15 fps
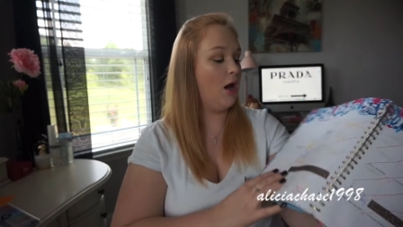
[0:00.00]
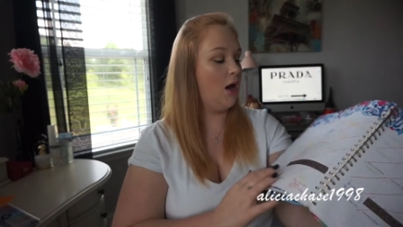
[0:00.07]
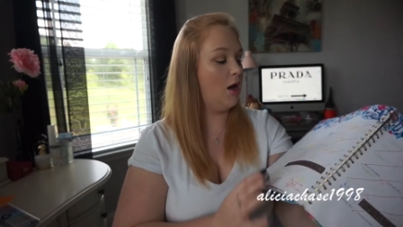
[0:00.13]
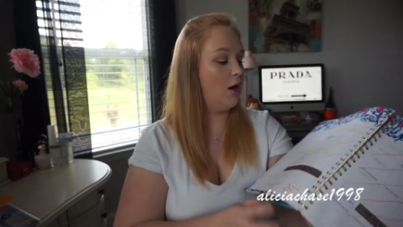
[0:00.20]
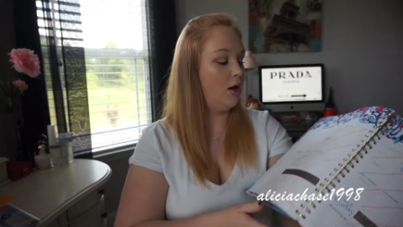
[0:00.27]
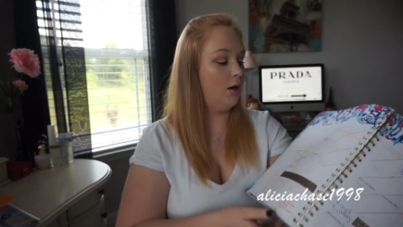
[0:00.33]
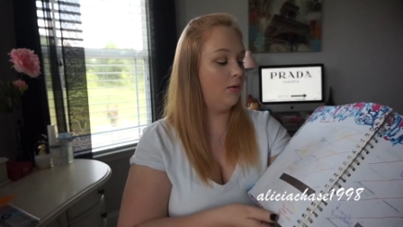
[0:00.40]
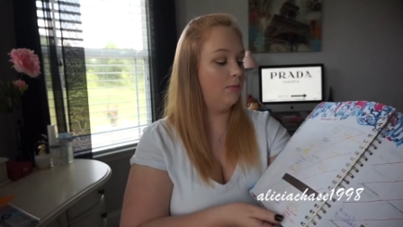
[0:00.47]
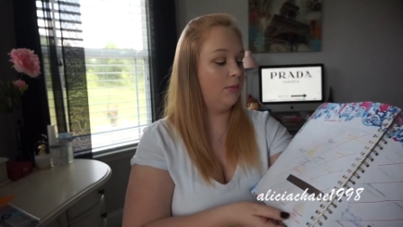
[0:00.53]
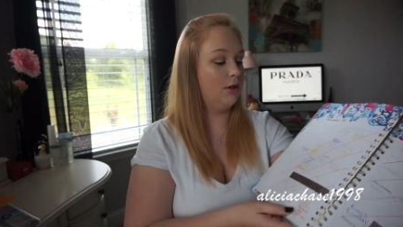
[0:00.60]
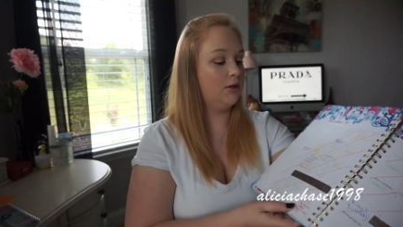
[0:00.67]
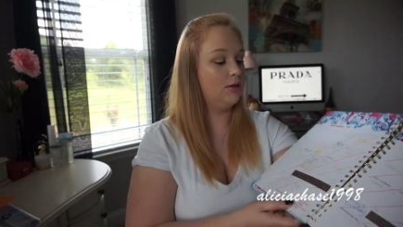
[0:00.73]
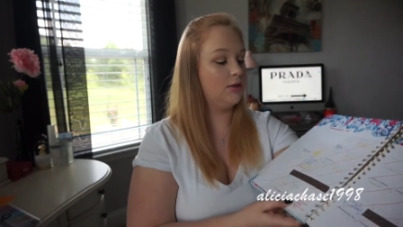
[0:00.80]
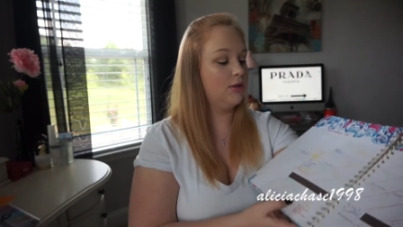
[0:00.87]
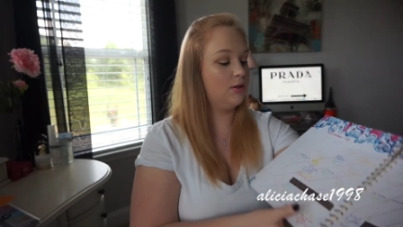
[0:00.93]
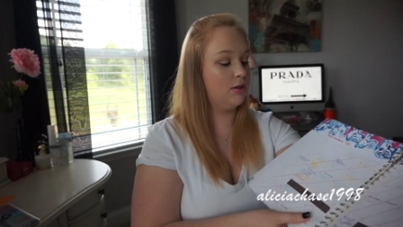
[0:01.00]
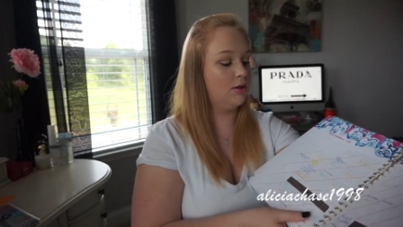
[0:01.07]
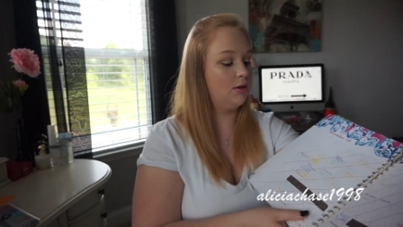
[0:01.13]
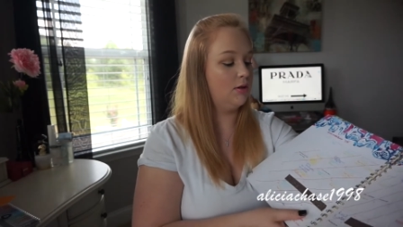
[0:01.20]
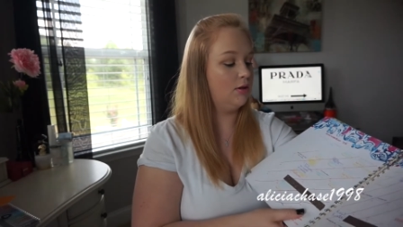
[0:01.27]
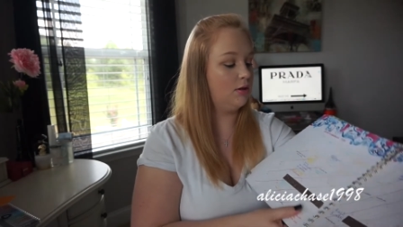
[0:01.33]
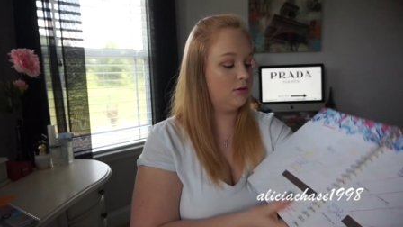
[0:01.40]
So I'm
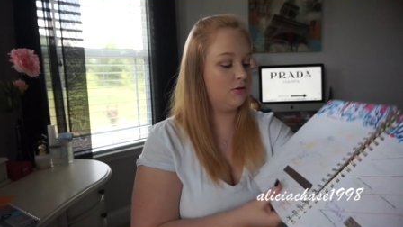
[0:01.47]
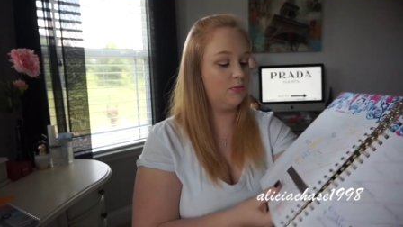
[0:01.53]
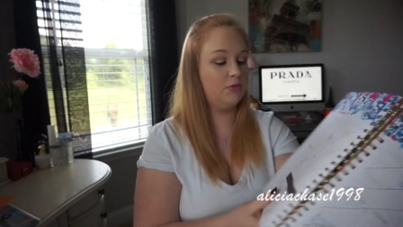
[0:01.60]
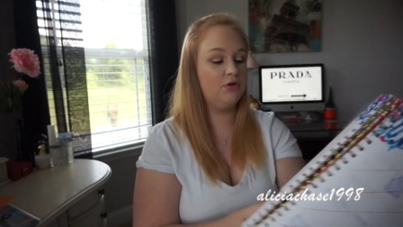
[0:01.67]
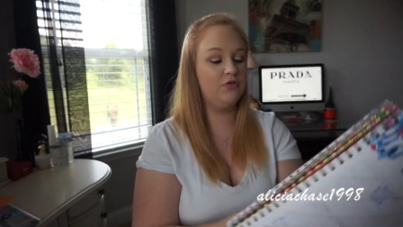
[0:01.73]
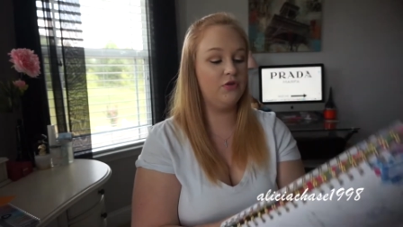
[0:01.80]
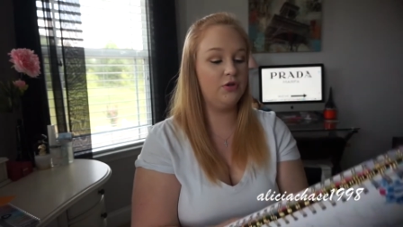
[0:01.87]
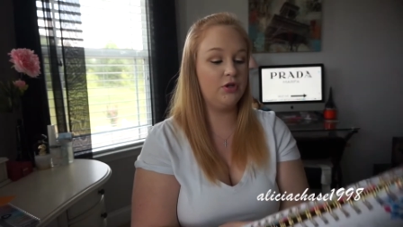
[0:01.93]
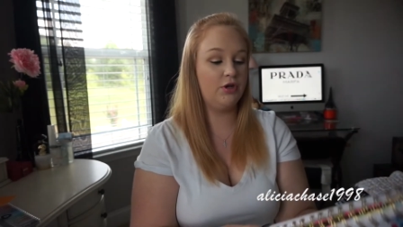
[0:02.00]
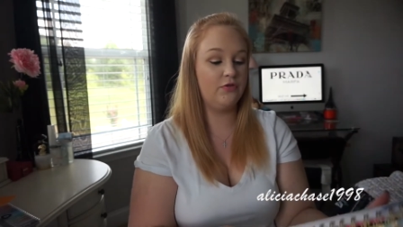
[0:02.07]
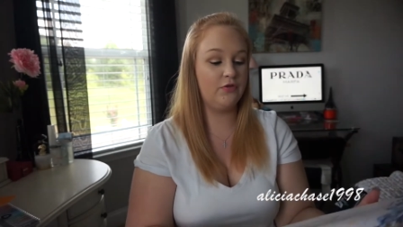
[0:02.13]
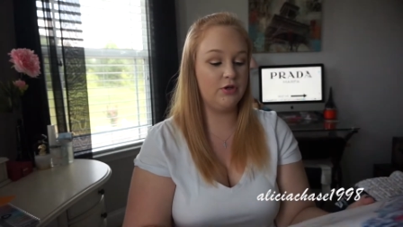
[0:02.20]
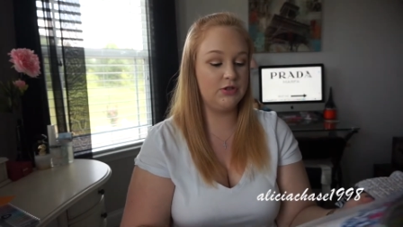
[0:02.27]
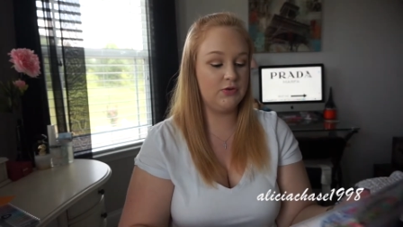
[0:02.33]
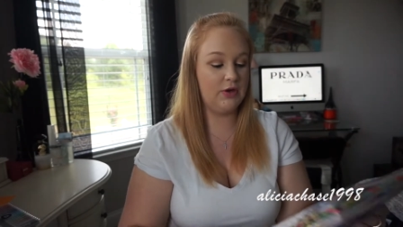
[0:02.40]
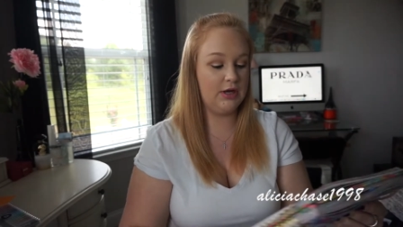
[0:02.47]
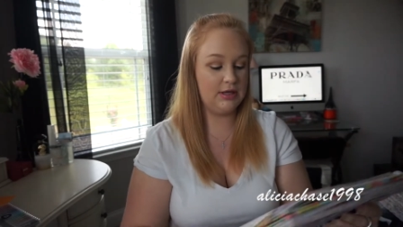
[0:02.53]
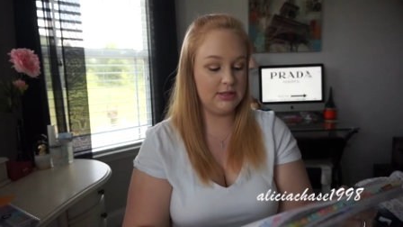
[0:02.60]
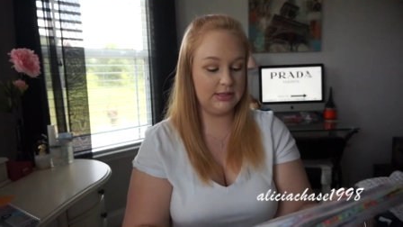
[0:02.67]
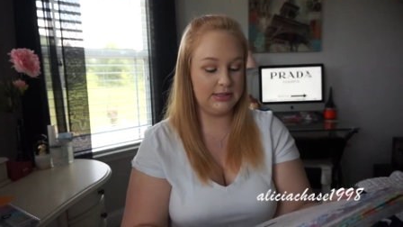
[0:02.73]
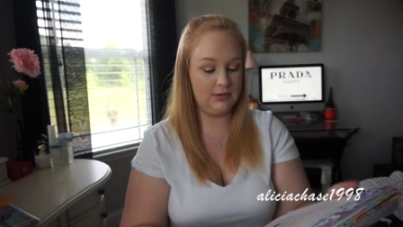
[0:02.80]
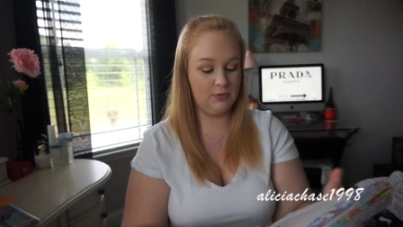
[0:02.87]
going to fold it over so I
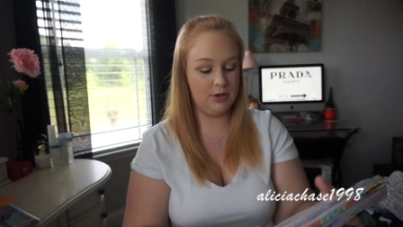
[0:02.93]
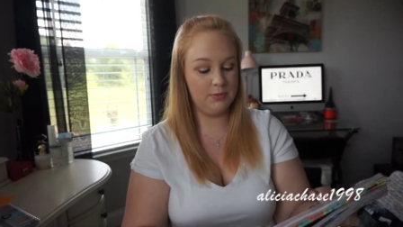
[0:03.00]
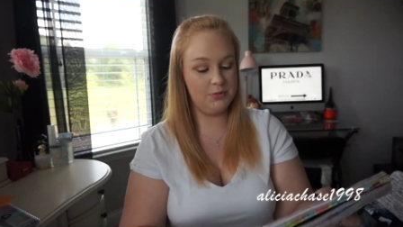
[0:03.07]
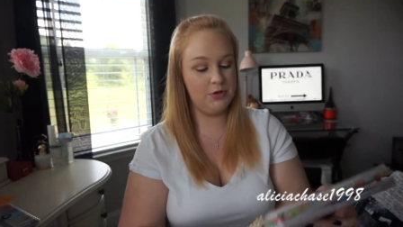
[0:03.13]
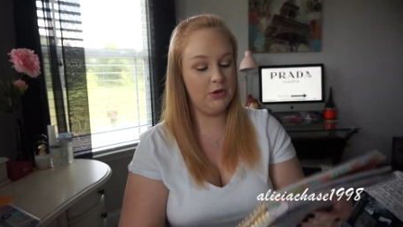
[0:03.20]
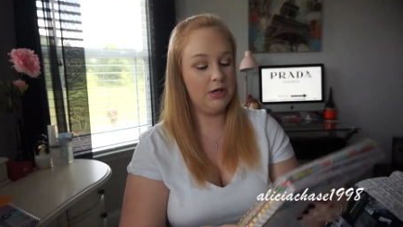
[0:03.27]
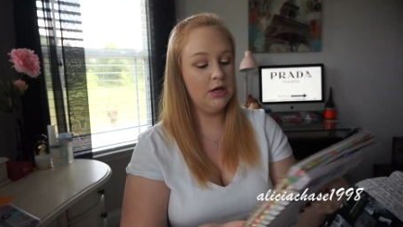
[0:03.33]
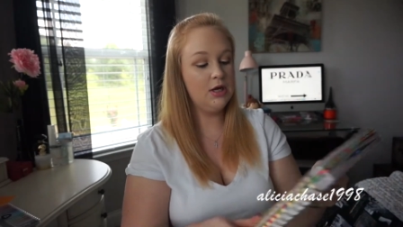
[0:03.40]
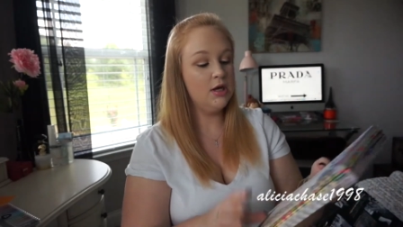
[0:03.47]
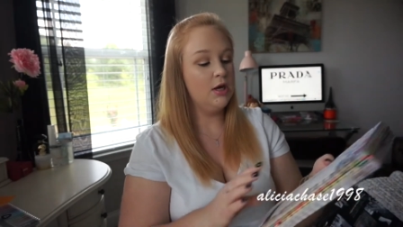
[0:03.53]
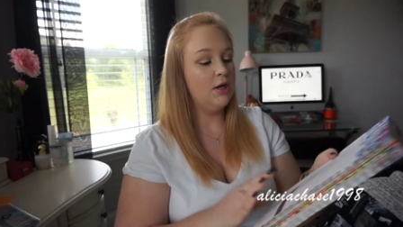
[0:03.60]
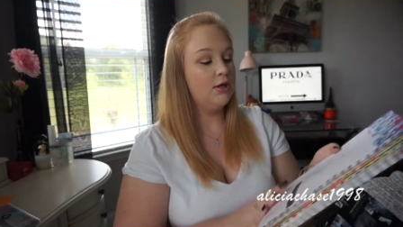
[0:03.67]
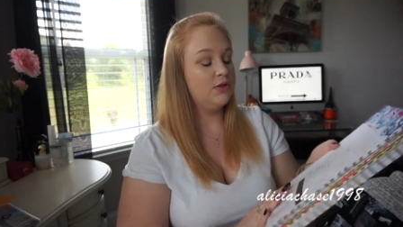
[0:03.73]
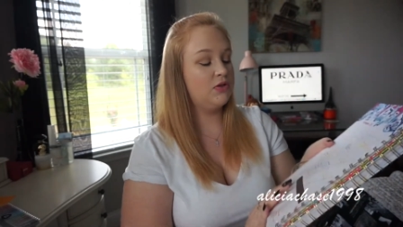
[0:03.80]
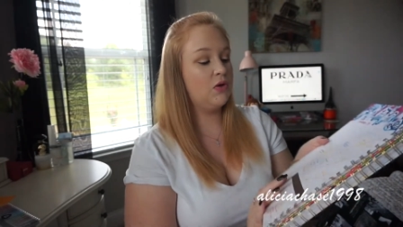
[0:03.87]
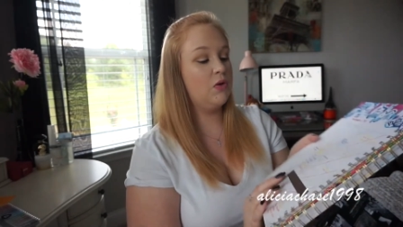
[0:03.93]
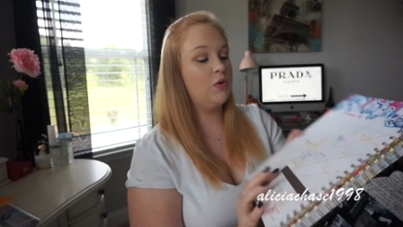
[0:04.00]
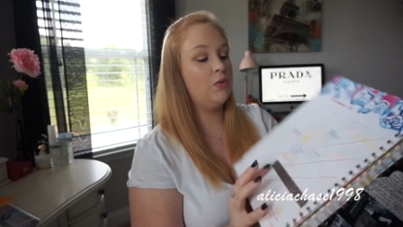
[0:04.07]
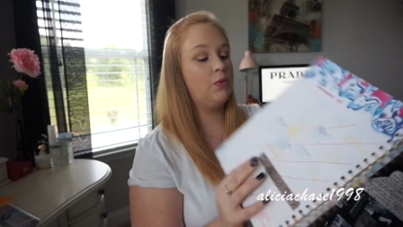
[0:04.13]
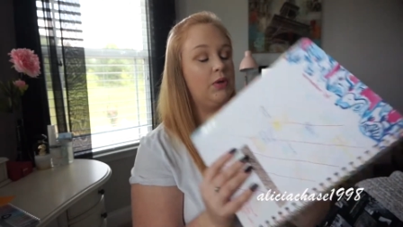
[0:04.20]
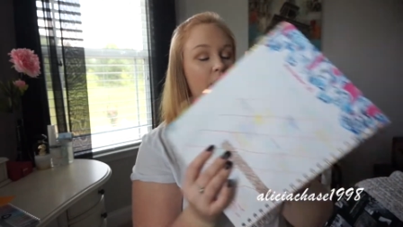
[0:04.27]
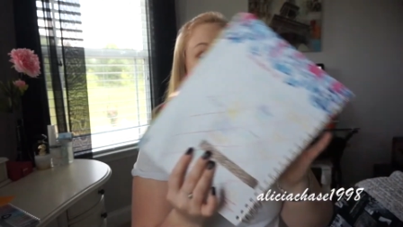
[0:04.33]
can see what I'm doing.
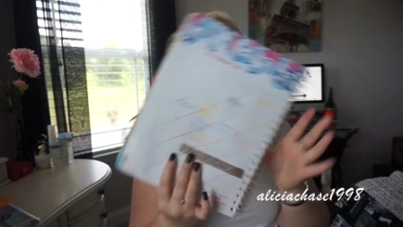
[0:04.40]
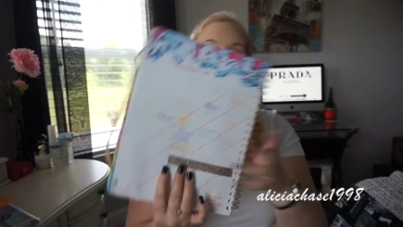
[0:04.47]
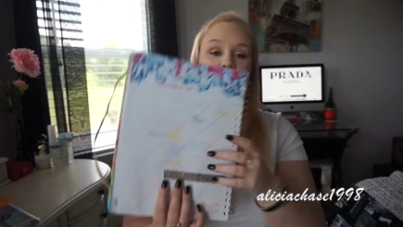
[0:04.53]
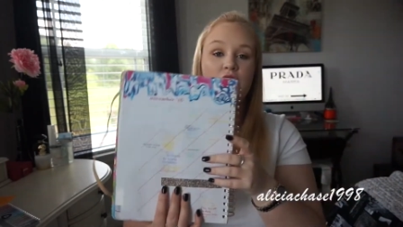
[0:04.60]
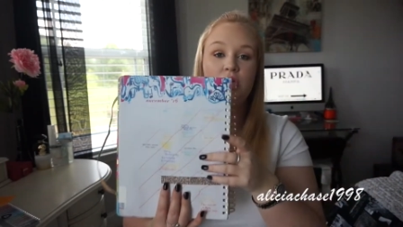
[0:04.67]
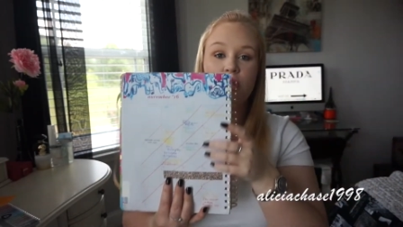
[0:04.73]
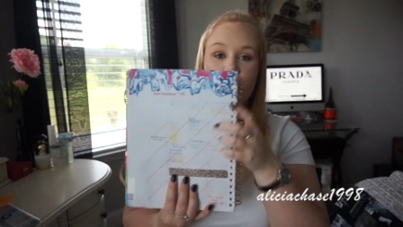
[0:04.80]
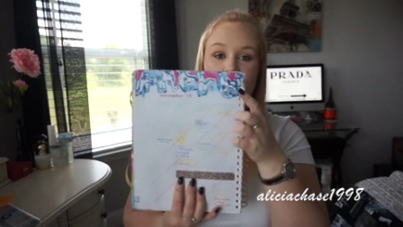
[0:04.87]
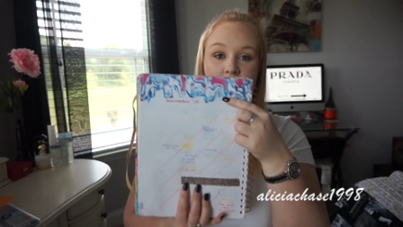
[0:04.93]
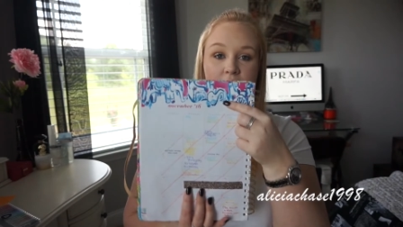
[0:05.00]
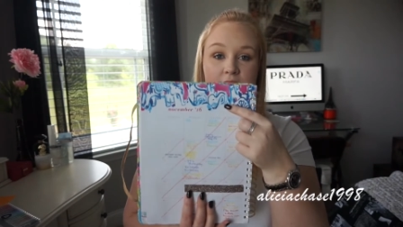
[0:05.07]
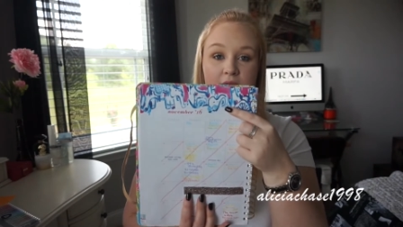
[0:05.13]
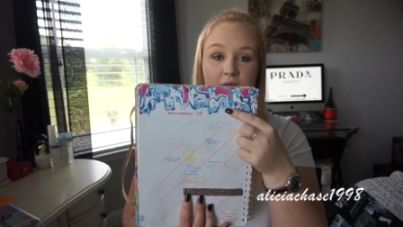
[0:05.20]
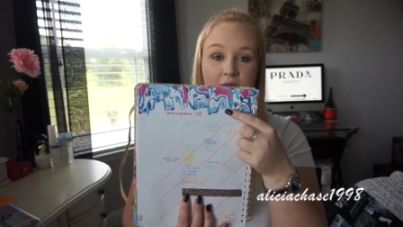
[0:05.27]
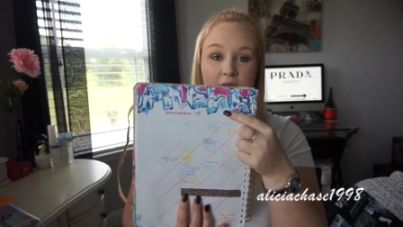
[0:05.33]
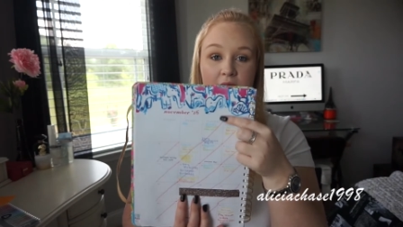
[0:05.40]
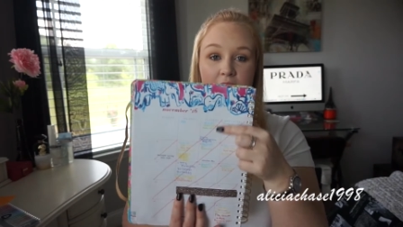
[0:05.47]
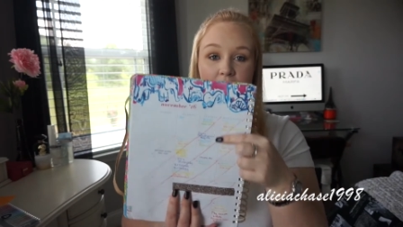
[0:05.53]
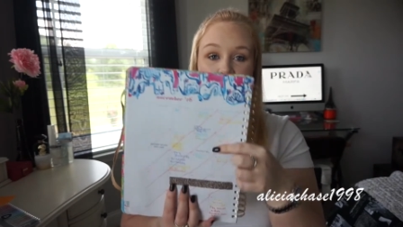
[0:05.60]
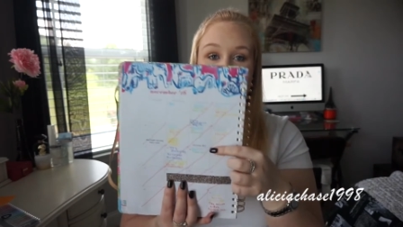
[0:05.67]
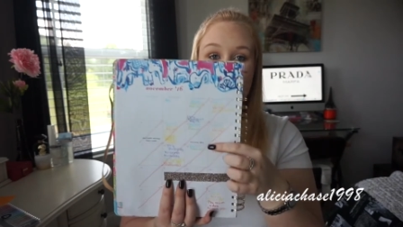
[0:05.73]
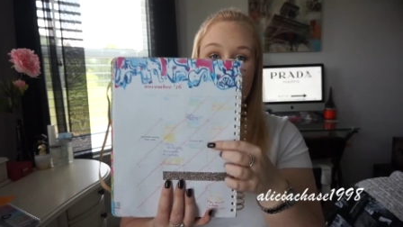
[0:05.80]
So each day